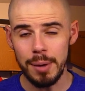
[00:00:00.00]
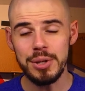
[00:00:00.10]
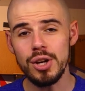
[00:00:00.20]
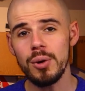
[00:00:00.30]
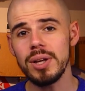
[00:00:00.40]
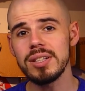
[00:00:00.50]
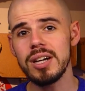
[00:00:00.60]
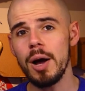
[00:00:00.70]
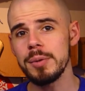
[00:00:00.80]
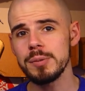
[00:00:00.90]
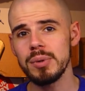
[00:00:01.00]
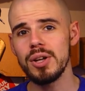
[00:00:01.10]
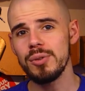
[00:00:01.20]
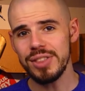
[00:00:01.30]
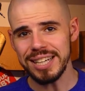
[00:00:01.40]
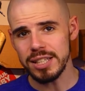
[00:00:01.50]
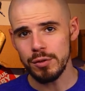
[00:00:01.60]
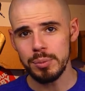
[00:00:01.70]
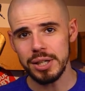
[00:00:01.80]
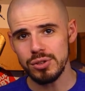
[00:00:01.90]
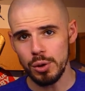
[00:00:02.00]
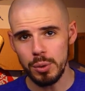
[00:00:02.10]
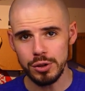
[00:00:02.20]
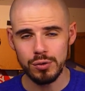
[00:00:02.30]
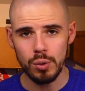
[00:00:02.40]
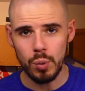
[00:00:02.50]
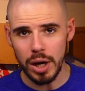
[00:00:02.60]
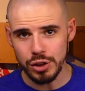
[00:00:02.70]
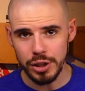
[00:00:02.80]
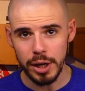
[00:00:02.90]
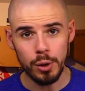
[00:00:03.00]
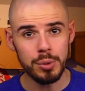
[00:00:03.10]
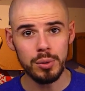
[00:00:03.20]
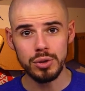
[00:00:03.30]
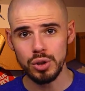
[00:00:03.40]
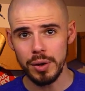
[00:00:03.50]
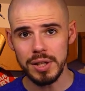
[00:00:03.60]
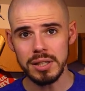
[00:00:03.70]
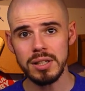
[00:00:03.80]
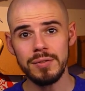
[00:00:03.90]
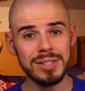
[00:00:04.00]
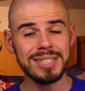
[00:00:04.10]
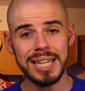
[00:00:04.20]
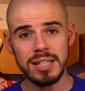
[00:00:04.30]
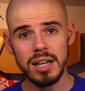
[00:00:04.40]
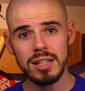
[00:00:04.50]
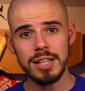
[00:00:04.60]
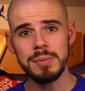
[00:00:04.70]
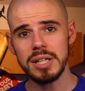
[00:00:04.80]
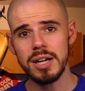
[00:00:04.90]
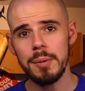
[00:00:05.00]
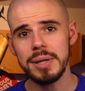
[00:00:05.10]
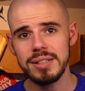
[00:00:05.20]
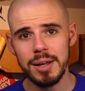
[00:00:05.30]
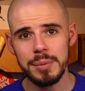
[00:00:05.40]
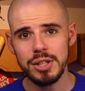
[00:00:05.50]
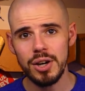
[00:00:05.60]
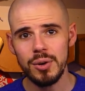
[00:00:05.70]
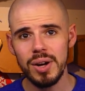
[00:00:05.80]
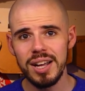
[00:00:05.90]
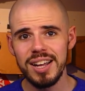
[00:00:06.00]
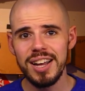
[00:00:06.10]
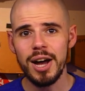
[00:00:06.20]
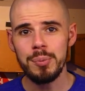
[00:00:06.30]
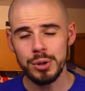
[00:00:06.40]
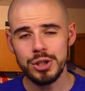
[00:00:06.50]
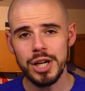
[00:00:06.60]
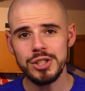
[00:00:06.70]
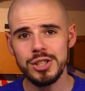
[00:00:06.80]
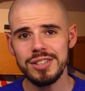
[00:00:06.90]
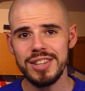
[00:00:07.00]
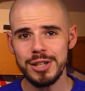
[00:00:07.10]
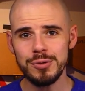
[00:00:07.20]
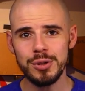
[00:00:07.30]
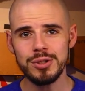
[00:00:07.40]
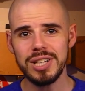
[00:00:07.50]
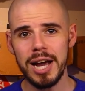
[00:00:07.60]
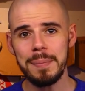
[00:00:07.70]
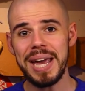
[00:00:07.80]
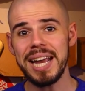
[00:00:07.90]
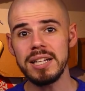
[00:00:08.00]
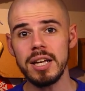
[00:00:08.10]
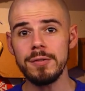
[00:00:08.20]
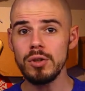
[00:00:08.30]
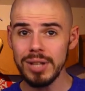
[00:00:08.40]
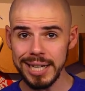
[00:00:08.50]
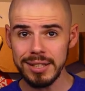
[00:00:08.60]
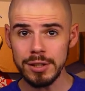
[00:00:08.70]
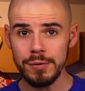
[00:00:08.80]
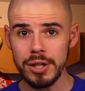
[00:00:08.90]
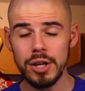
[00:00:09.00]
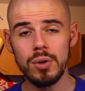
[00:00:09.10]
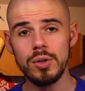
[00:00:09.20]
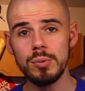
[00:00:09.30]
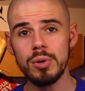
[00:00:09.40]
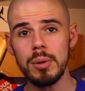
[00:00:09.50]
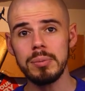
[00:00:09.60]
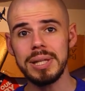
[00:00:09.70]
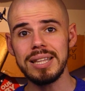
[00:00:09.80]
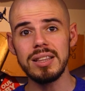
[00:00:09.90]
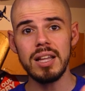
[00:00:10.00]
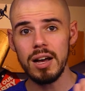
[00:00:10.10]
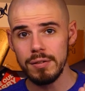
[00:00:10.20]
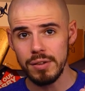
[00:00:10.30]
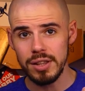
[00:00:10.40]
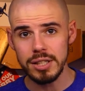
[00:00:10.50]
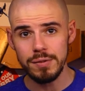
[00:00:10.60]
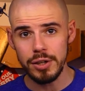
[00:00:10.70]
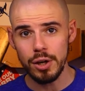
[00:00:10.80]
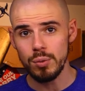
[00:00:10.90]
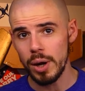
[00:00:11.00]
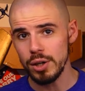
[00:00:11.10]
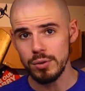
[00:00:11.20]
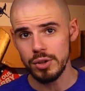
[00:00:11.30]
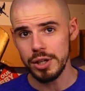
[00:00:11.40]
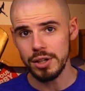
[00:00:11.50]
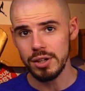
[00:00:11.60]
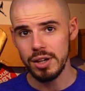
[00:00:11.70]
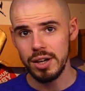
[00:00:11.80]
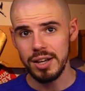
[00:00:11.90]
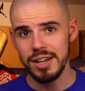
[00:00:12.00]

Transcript: Let me know in the comments below. Thanks everybody so much for watching. I hope you enjoyed this. If you did, leave me a comment and let me know. I appreciate you, thanks for your time, and if you like this video, you'll probably love this video right over here.